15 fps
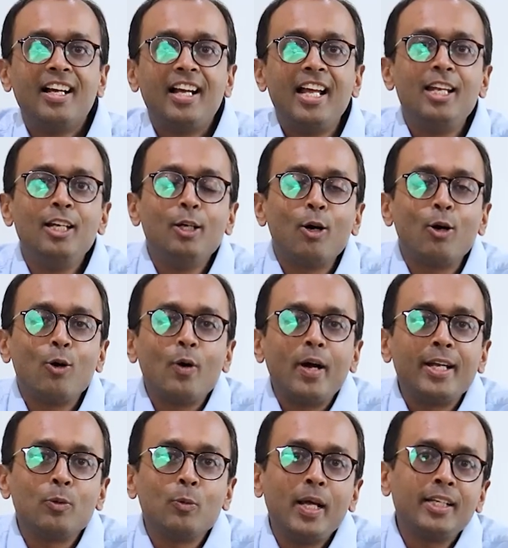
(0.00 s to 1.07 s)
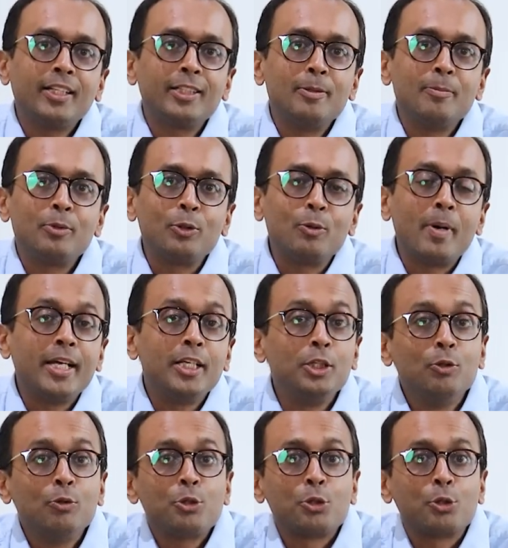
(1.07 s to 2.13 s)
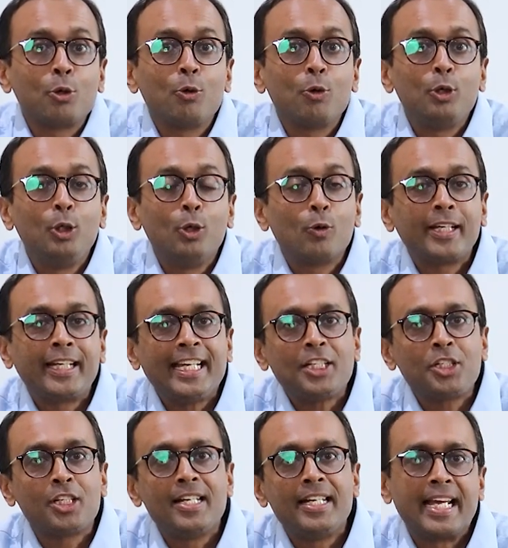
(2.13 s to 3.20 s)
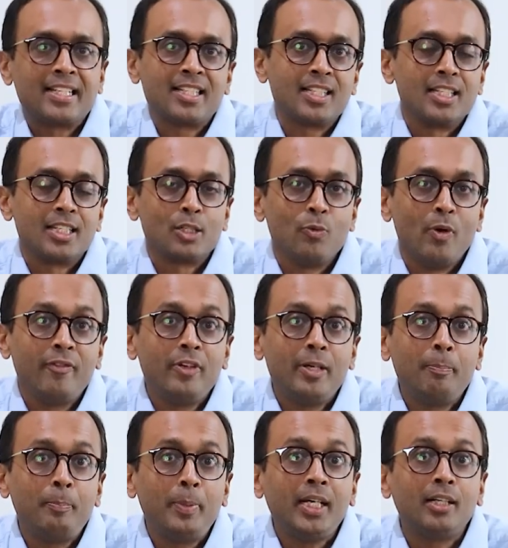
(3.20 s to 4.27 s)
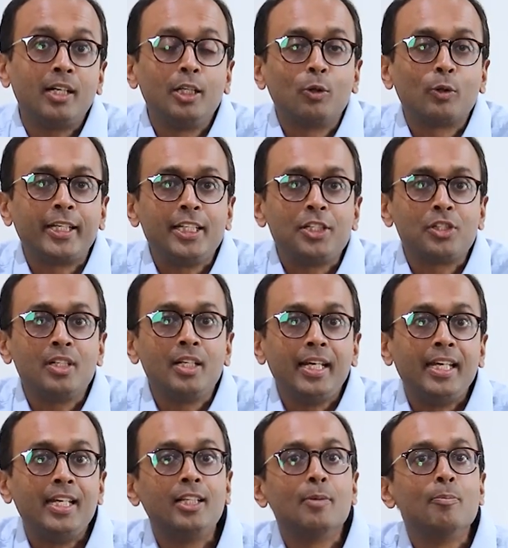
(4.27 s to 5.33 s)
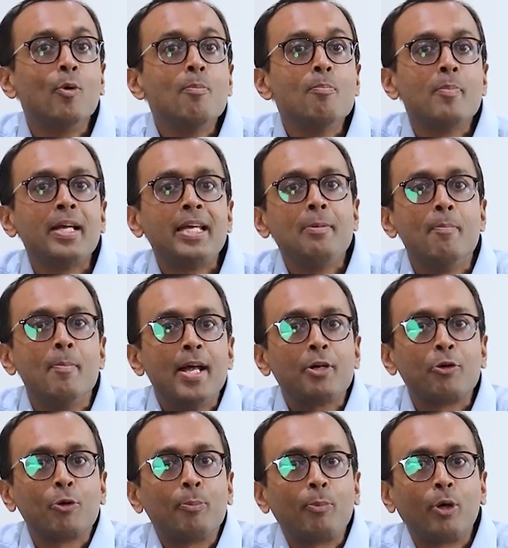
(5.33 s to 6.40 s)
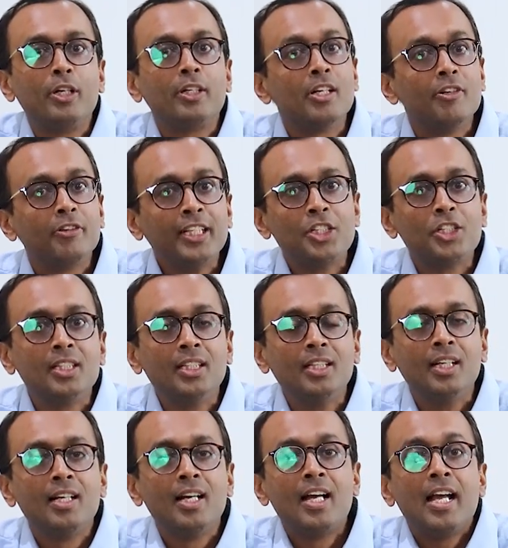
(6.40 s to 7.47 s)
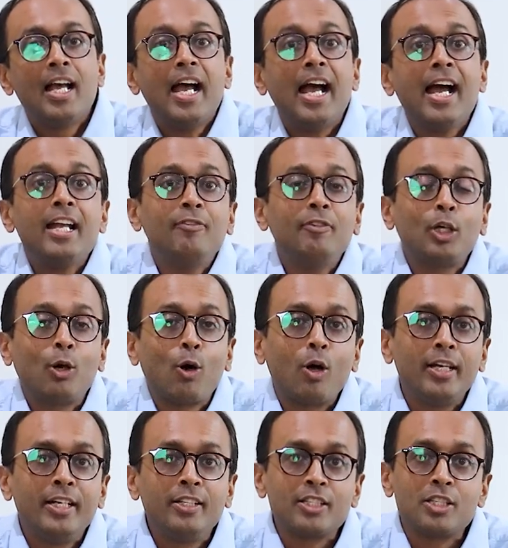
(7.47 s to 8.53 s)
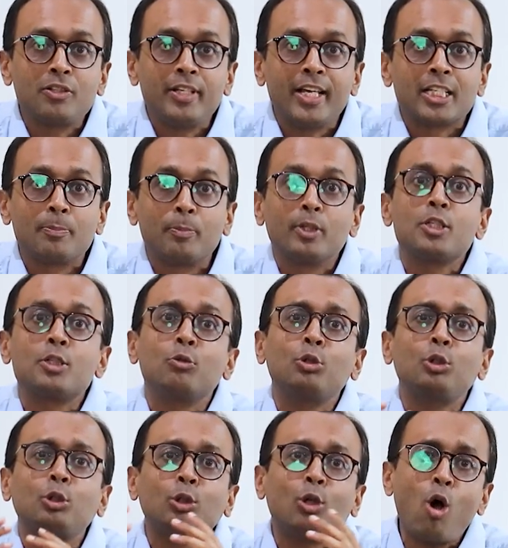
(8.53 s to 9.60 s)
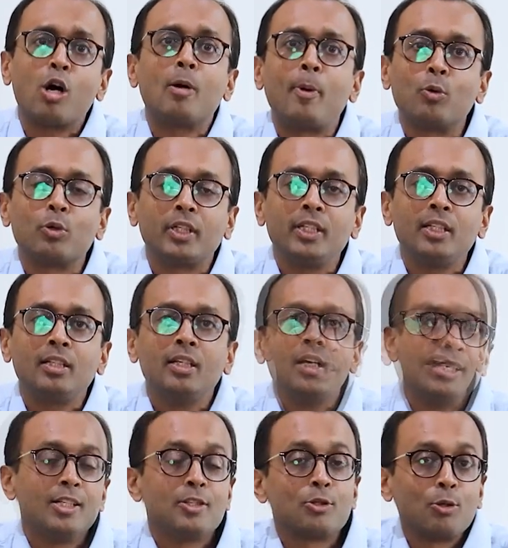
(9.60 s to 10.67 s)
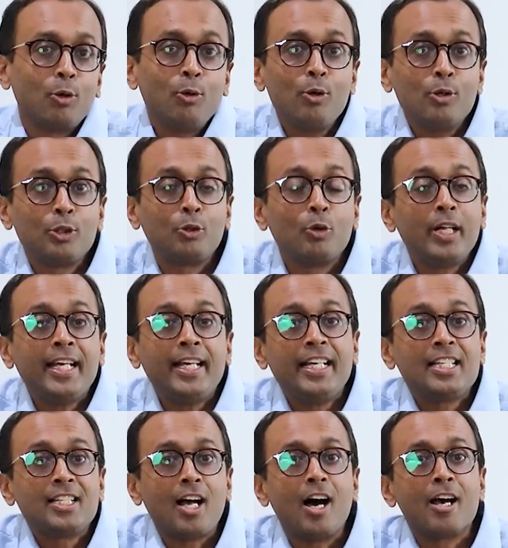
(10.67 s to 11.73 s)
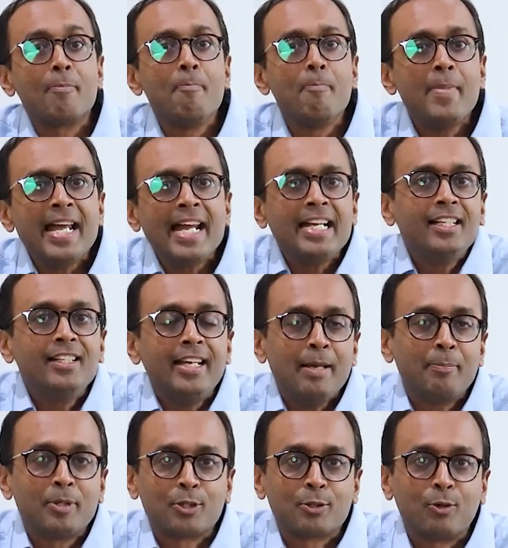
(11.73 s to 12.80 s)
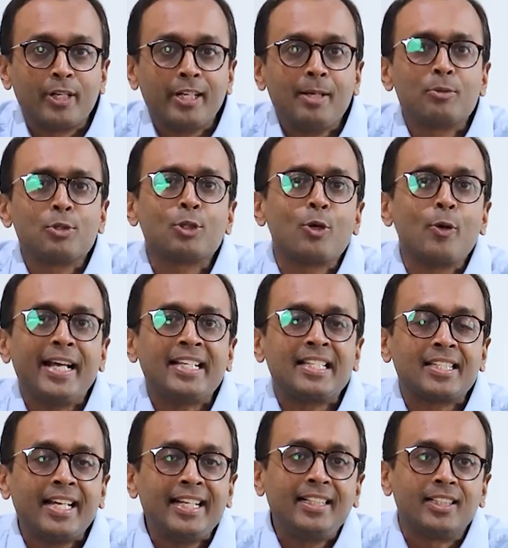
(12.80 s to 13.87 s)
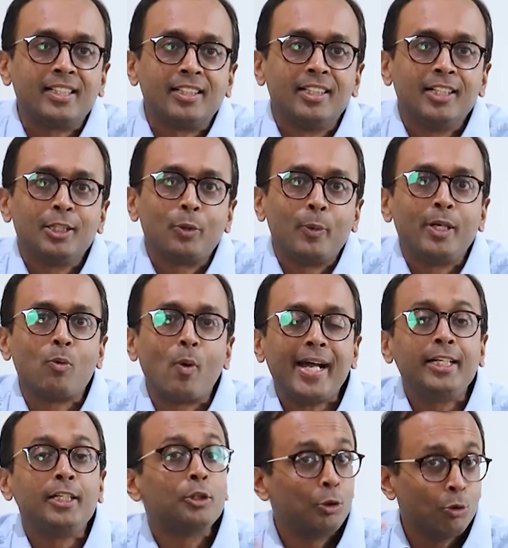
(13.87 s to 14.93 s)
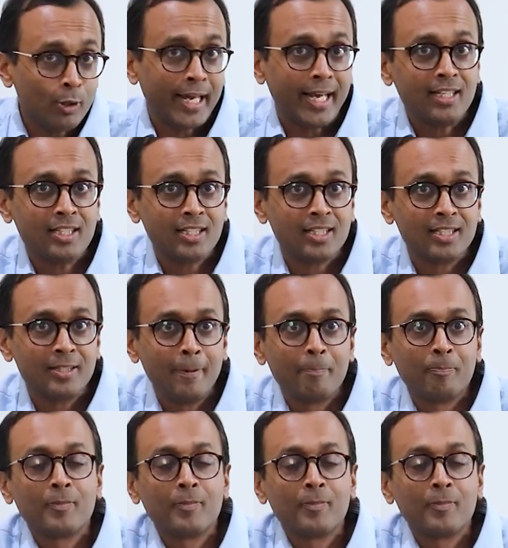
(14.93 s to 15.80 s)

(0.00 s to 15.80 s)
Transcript: Hello and welcome to my new show, Location Nexus, where we pick a location in the Mumbai metropolitan region and we call industry experts to talk about it. So today is our maiden episode and I'm so excited to invite 2 guests.